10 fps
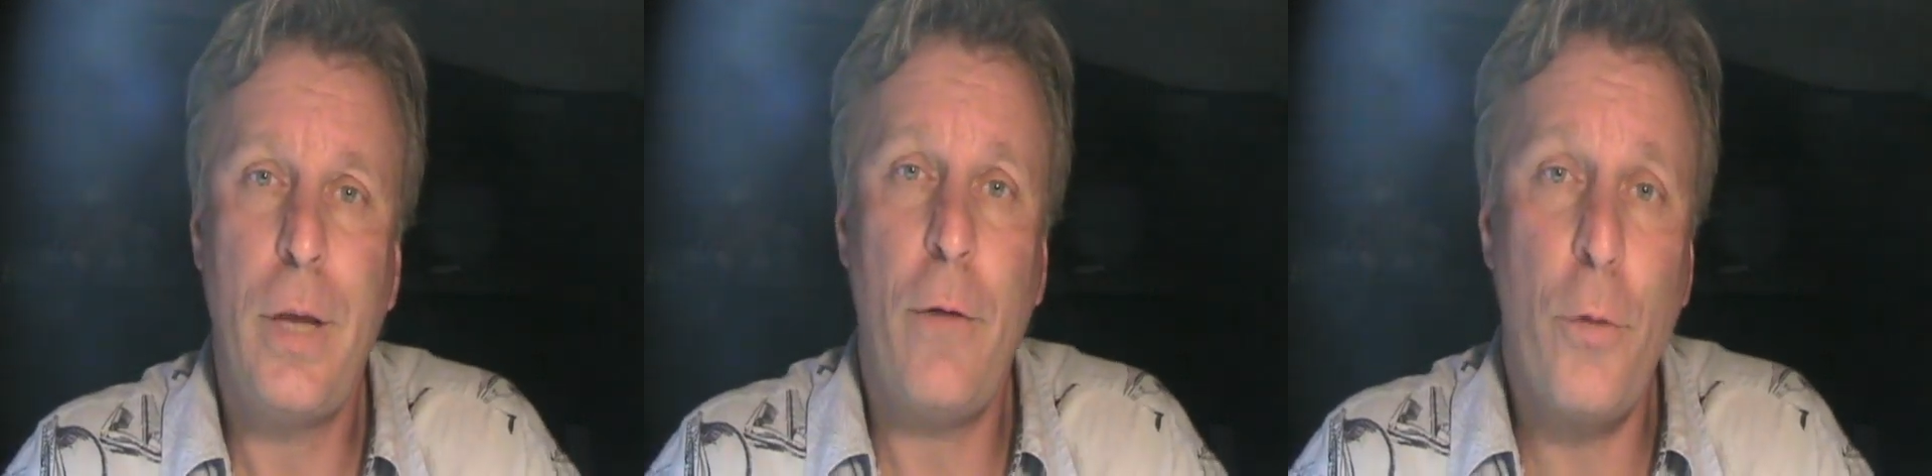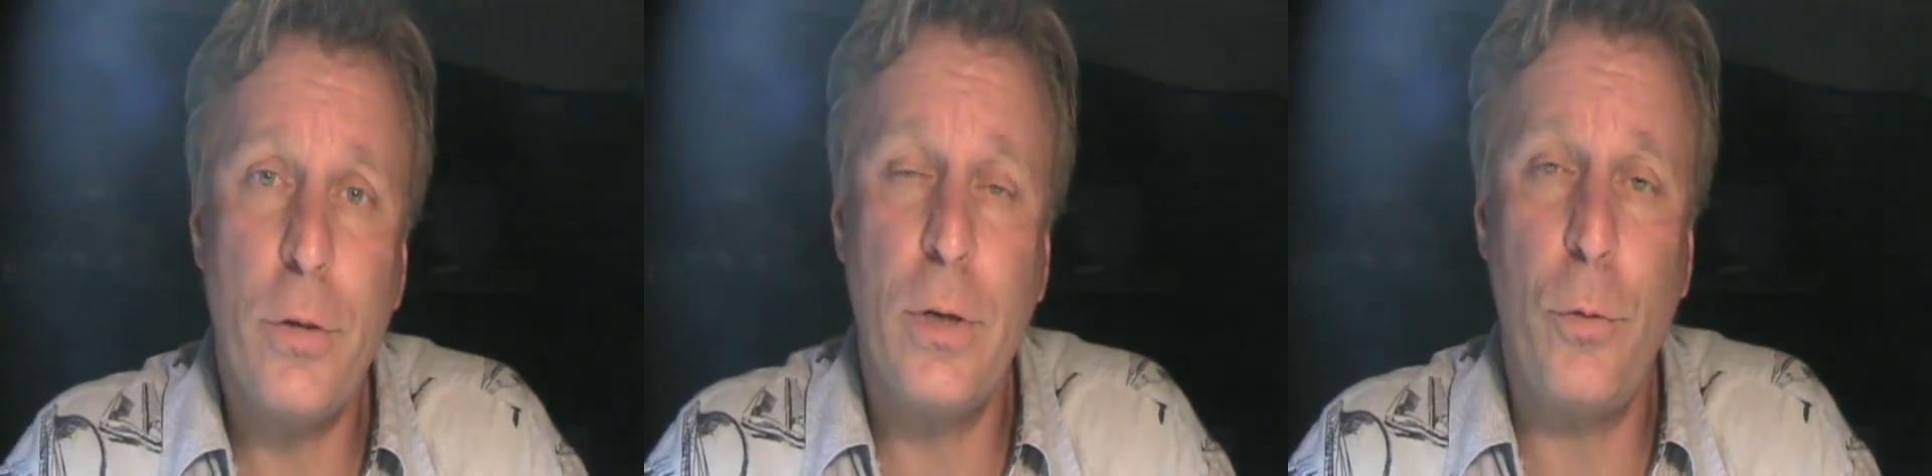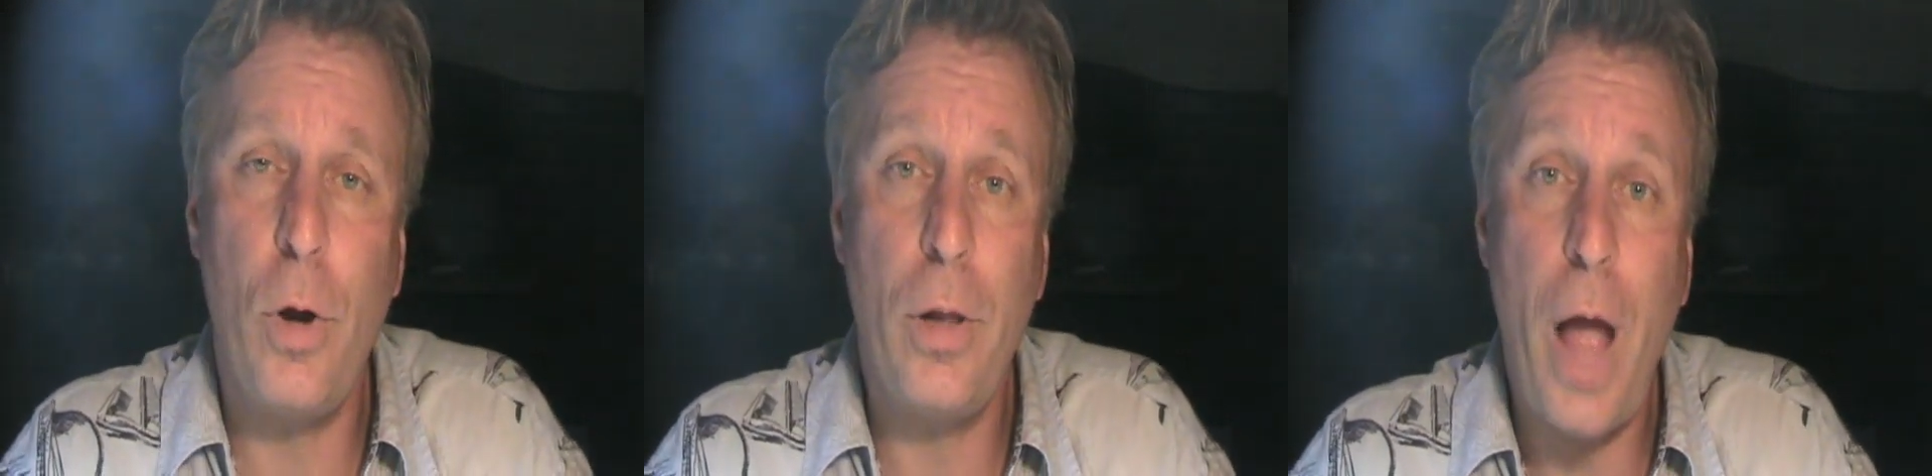Now, first
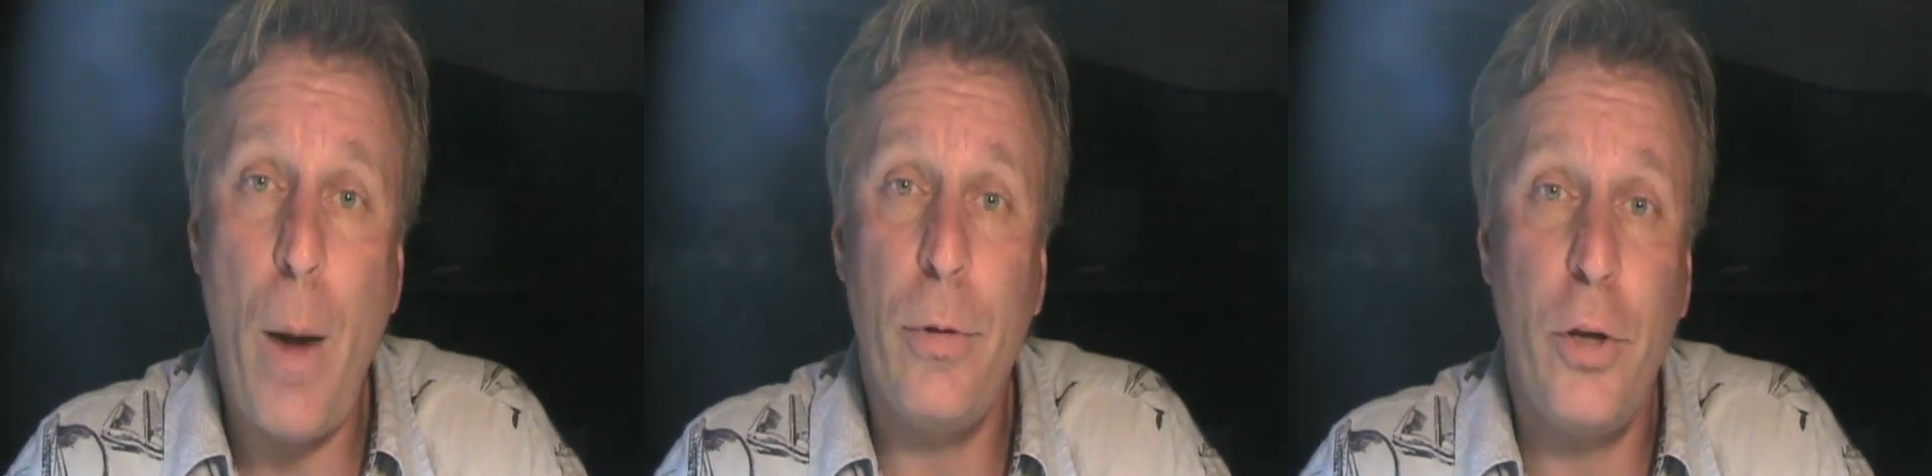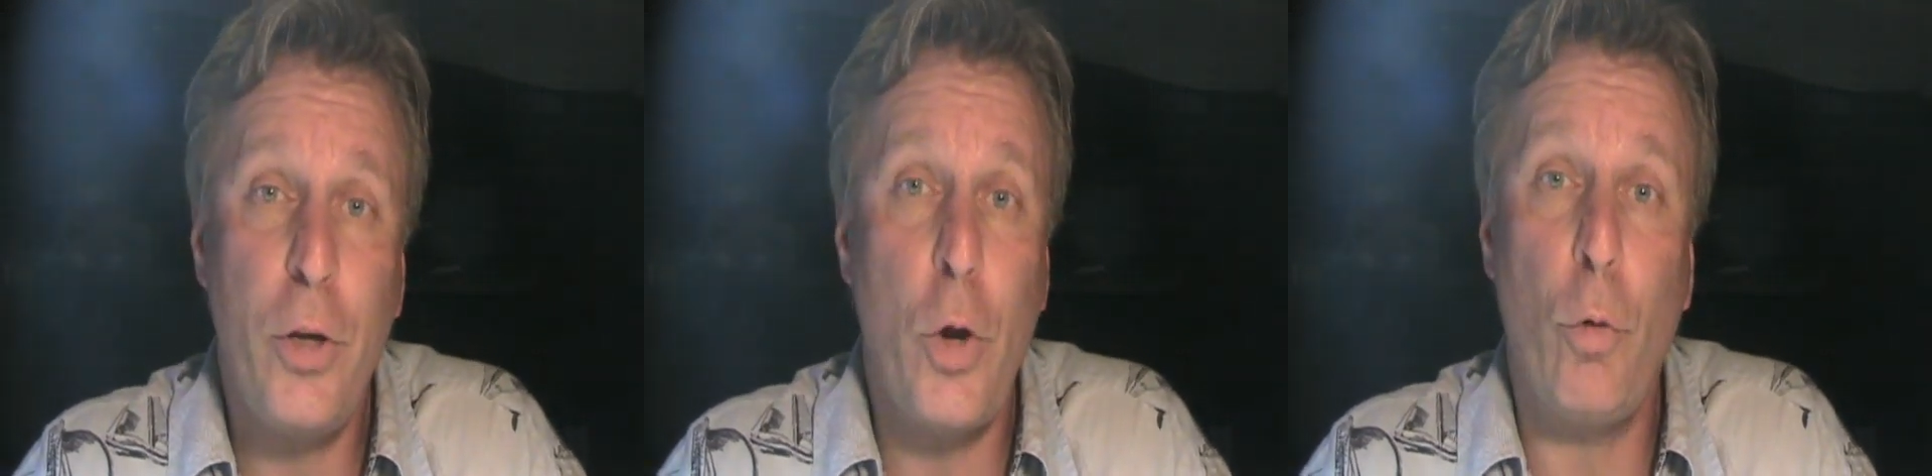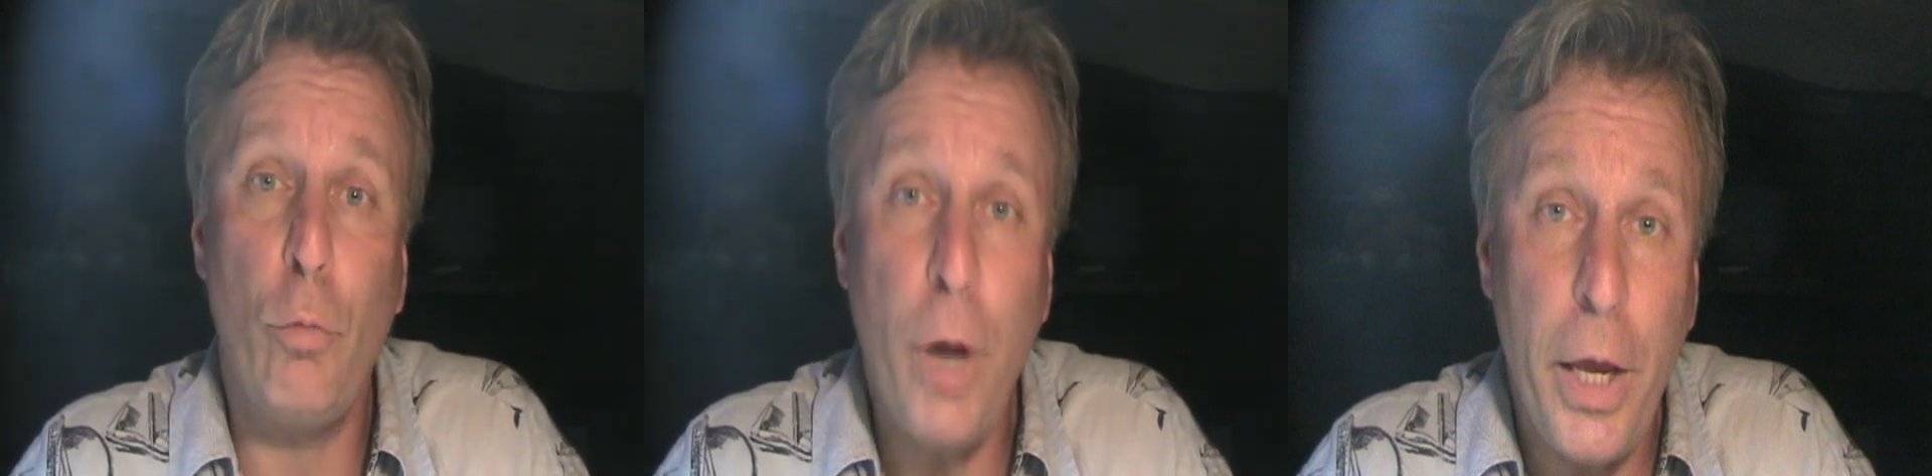of all, I would think
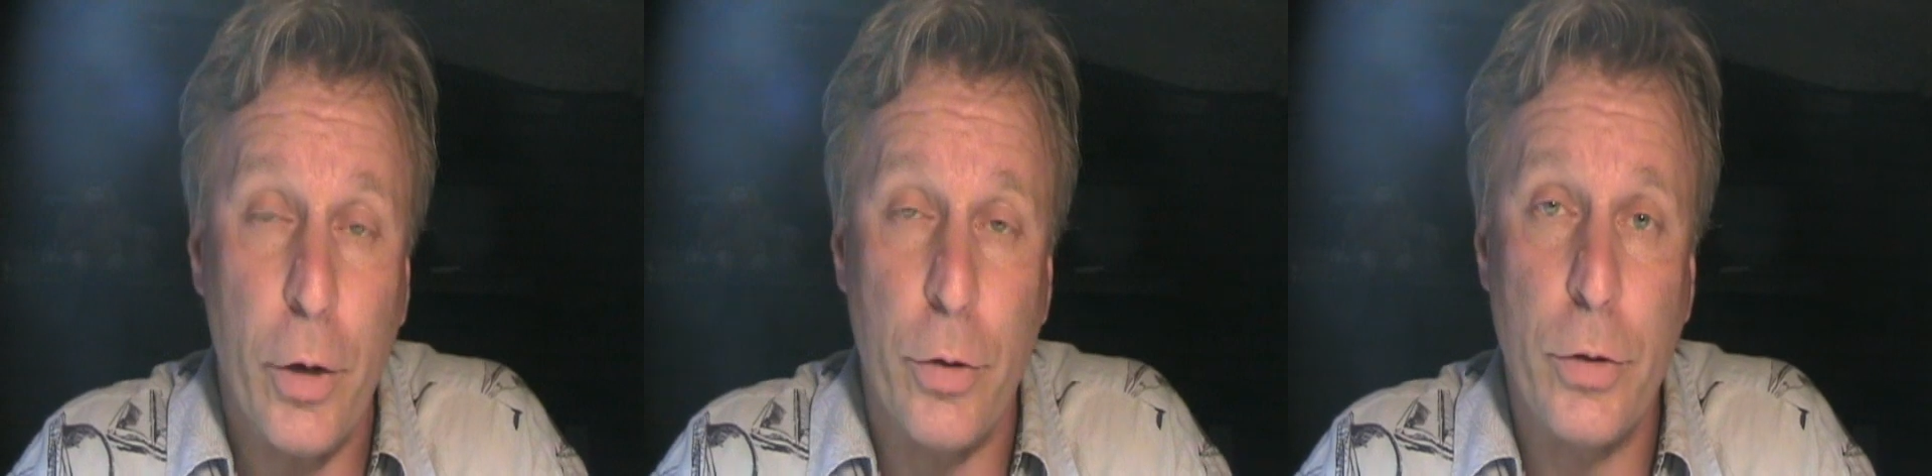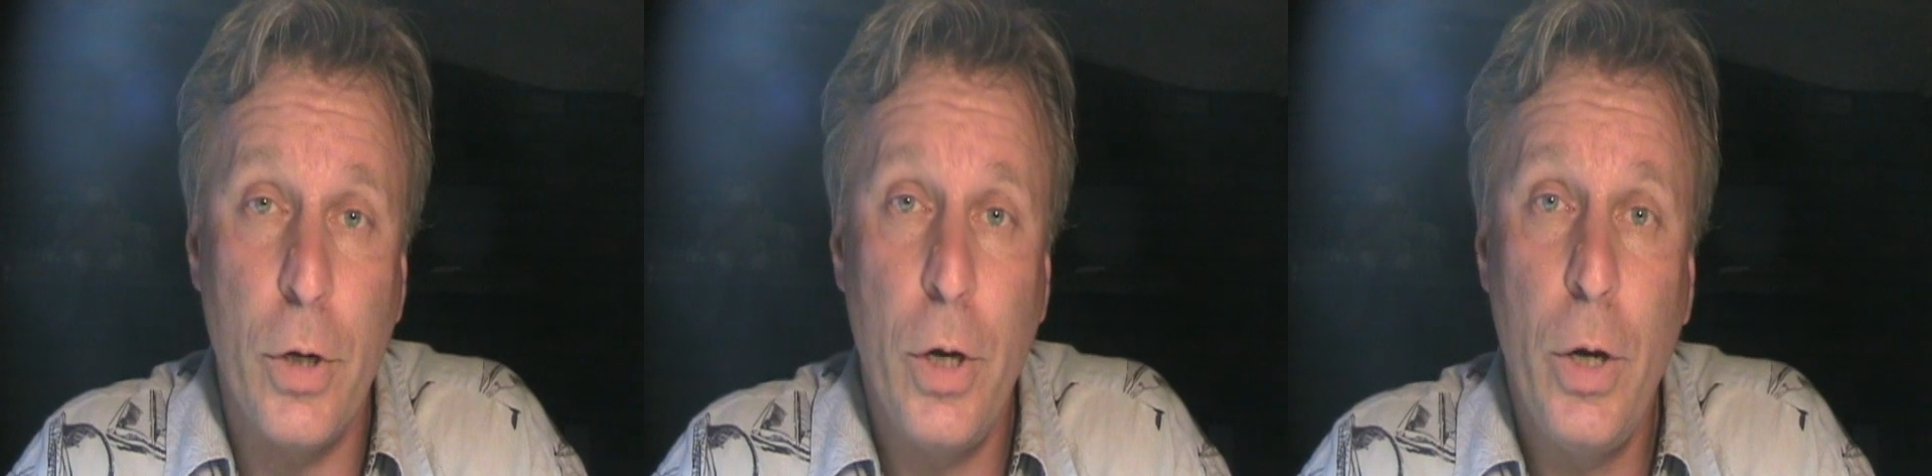your readers